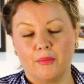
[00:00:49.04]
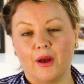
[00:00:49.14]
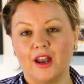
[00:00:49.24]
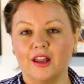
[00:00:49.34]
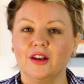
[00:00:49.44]

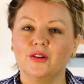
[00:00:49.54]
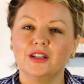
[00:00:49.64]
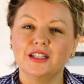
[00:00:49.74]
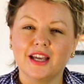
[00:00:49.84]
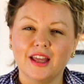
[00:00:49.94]
But in
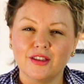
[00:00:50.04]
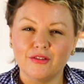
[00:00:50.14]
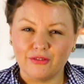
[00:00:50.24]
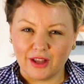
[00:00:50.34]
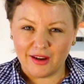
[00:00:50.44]
order to get the
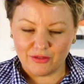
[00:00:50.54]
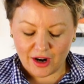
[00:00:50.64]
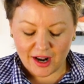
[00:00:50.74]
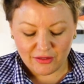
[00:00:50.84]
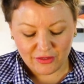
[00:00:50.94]
flavour
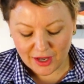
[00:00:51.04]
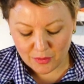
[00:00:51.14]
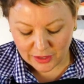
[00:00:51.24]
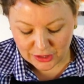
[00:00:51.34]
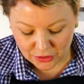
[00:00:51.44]
out of
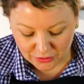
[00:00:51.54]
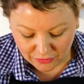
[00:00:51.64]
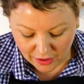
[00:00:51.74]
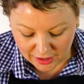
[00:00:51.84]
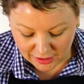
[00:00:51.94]
it, we do
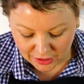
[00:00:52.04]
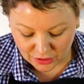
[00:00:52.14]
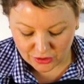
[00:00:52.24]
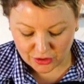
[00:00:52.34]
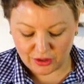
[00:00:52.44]
find that
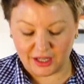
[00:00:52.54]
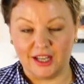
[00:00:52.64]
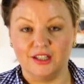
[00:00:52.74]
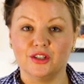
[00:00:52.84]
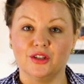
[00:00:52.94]
you do
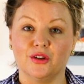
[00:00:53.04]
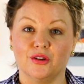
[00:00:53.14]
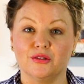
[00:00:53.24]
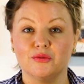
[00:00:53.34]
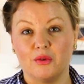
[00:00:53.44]
need to
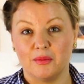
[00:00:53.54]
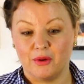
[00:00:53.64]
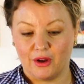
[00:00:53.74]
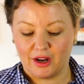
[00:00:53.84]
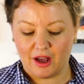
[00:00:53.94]
use 1
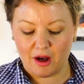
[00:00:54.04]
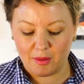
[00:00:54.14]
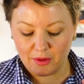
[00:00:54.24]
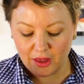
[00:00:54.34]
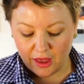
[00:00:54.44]
per
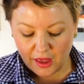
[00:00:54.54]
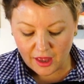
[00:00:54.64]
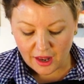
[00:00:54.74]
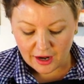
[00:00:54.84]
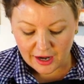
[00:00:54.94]
cup.
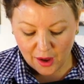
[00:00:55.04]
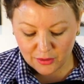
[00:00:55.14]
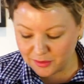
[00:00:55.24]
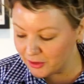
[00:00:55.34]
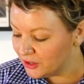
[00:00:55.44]
Now
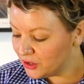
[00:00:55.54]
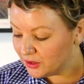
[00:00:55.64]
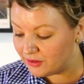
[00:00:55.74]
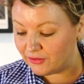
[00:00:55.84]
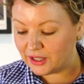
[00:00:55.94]
what I'm going to do
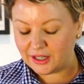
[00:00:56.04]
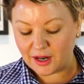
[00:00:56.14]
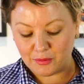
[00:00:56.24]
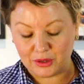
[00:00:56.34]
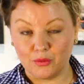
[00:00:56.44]
is fill it
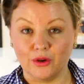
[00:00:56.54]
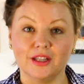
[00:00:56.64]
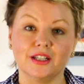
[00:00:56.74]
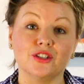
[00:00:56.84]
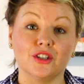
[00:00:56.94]
up with water
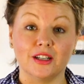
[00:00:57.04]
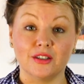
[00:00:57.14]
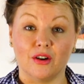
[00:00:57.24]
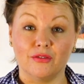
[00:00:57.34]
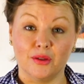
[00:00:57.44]
that's
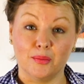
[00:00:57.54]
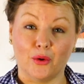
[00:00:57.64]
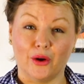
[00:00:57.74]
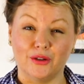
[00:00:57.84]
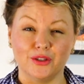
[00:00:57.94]
just off the
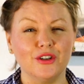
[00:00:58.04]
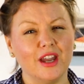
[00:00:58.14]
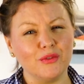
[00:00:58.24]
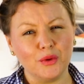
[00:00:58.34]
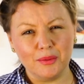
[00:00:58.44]
boil. You
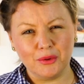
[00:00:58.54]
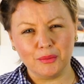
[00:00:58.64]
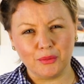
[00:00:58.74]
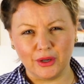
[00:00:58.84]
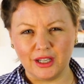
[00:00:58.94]
never want to
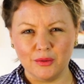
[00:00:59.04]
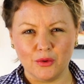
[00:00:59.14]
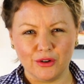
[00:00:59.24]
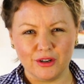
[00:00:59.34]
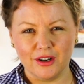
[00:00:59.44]
put boiling
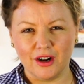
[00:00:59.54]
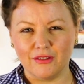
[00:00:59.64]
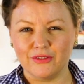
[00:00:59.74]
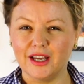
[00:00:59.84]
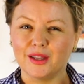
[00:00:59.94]
water on
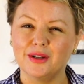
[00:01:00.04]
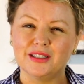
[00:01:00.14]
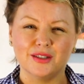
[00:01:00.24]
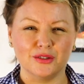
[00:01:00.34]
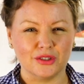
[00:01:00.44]
coffee,
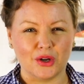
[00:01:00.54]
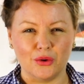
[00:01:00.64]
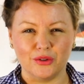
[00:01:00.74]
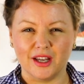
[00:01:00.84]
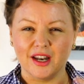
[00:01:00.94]
otherwise it'll
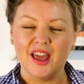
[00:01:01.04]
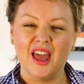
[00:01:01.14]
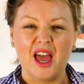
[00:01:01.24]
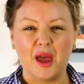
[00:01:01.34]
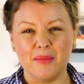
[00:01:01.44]
scald it
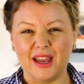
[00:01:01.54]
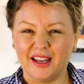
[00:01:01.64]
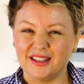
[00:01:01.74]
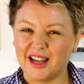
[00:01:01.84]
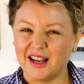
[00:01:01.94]
and make
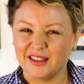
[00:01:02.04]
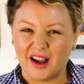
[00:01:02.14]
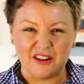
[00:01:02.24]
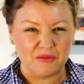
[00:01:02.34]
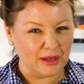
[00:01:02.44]
it taste
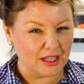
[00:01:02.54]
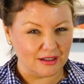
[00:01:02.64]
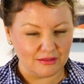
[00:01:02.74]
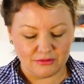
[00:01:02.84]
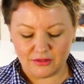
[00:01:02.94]
kind of bitter.